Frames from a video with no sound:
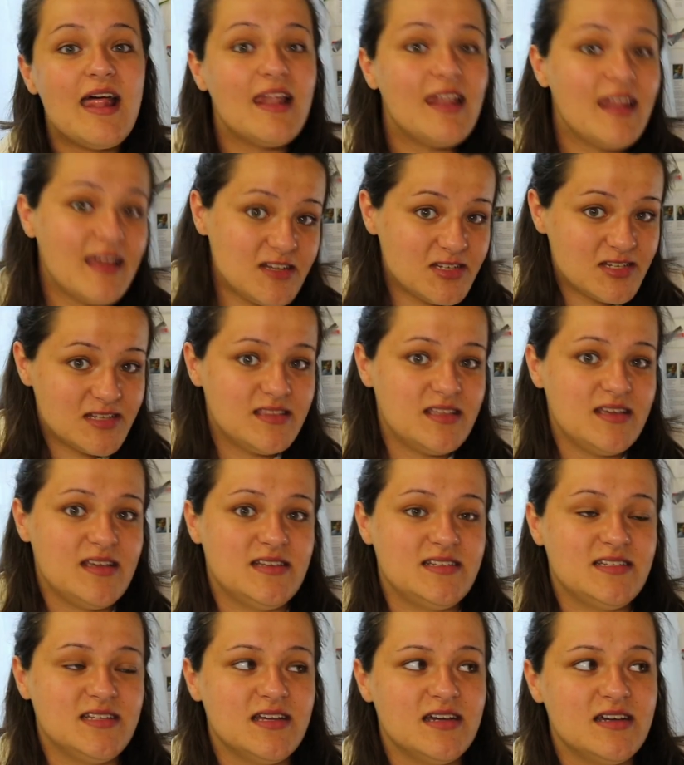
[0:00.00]
lecture
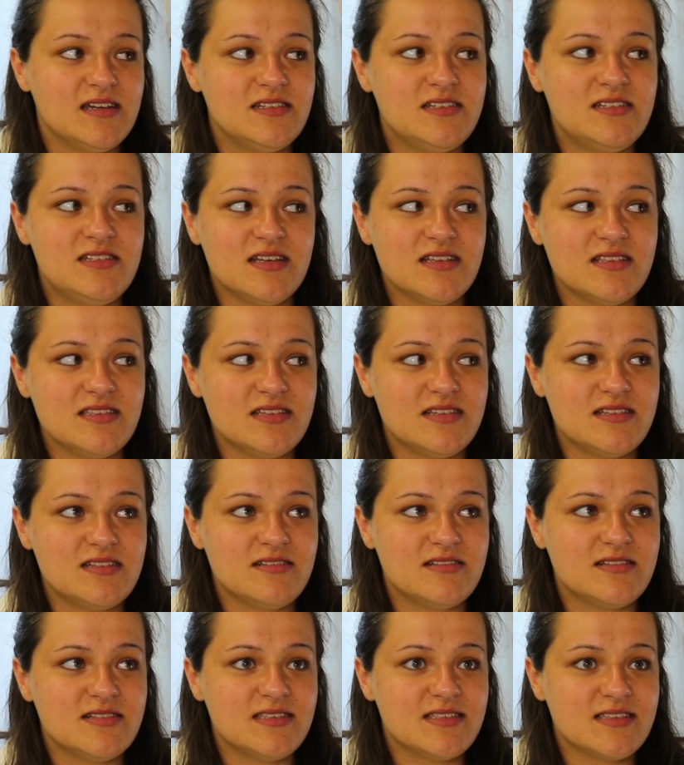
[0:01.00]
theatre
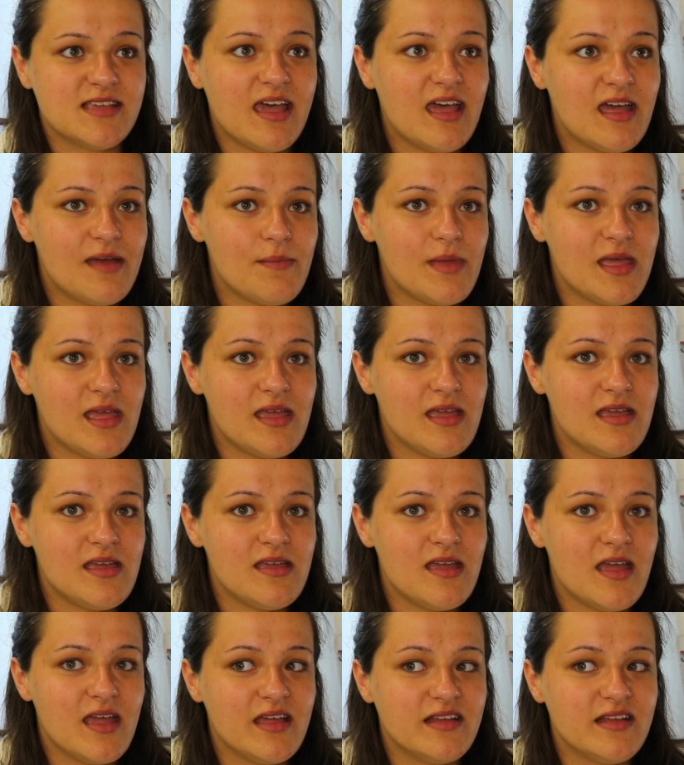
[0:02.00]
doesn't scare me,